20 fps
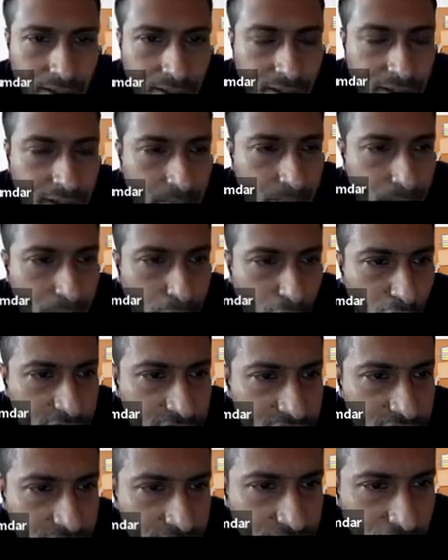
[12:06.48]
if
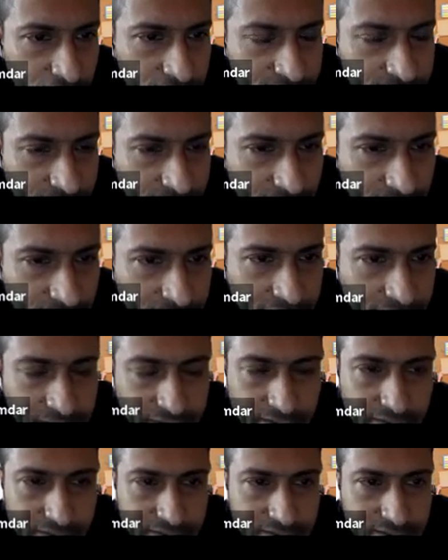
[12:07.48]
both nodes are heavy
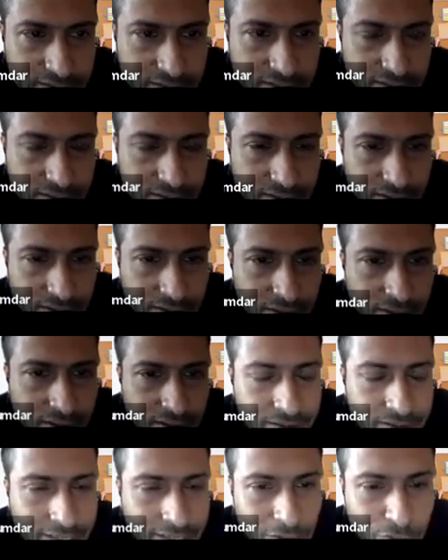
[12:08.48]
hitters,
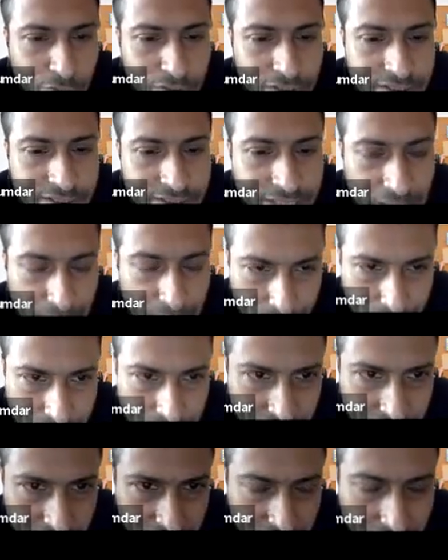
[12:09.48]
then we skip
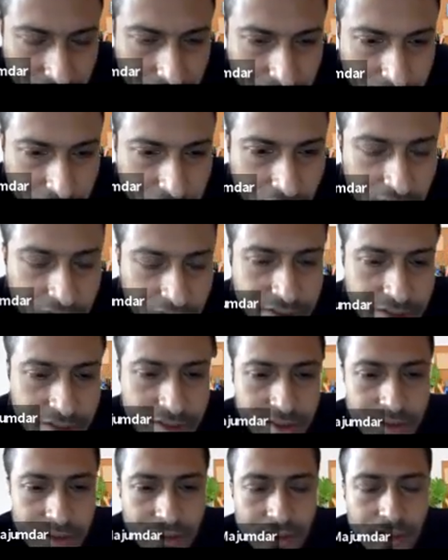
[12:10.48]

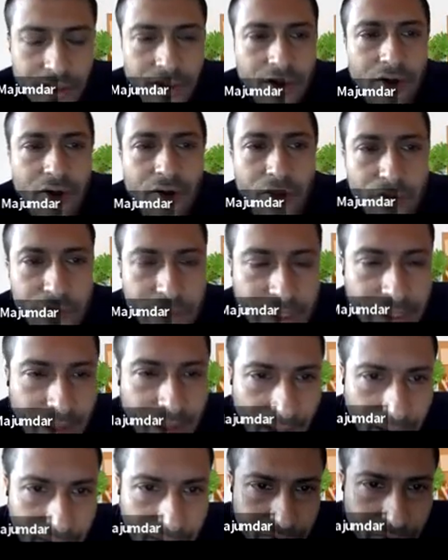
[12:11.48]
because we
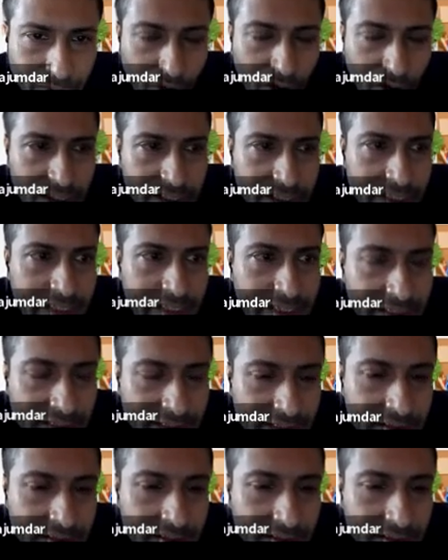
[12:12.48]
have already